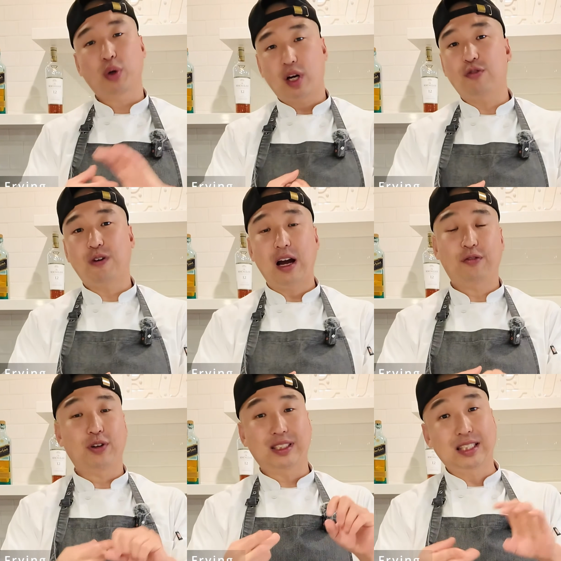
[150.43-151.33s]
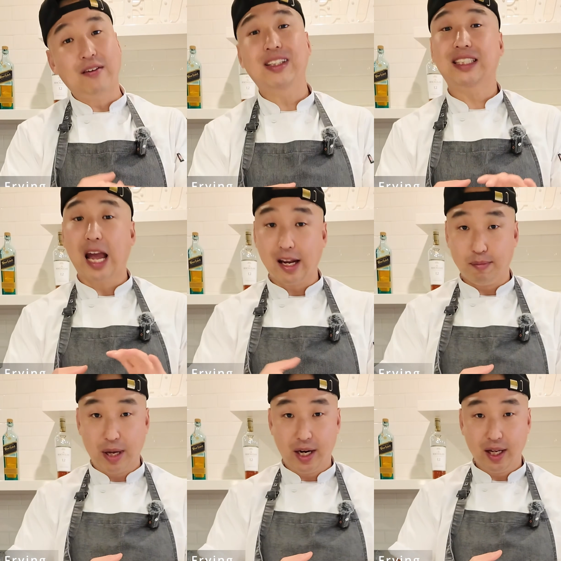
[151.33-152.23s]
we're gonna fry for 7 to 8
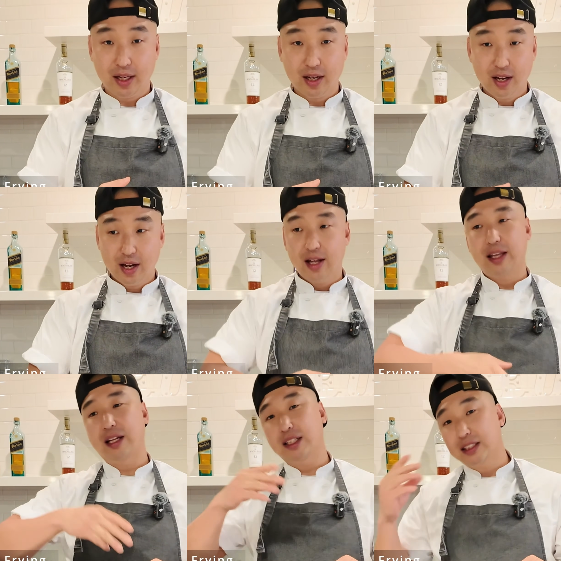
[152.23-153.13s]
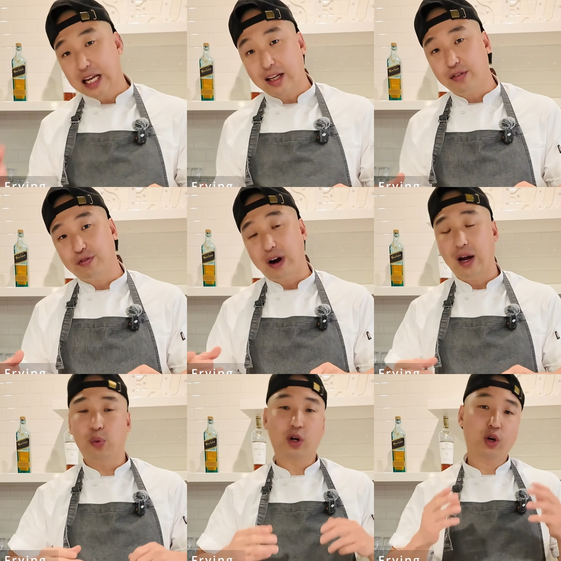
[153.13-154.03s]
minutes. Then the second fry,
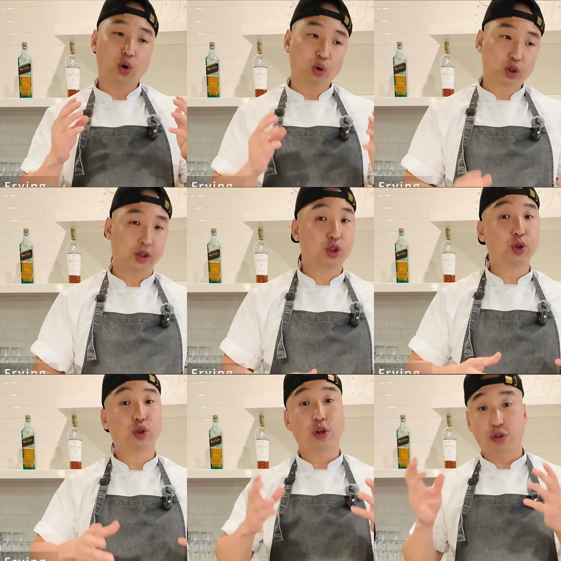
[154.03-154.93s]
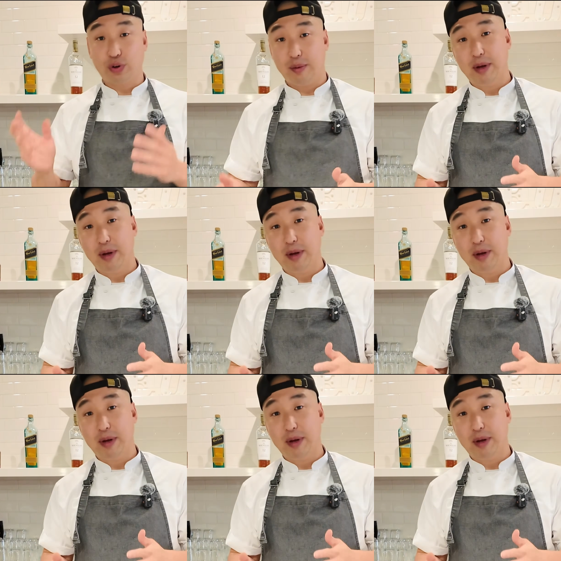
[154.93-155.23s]
we're gonna go to 2 to 3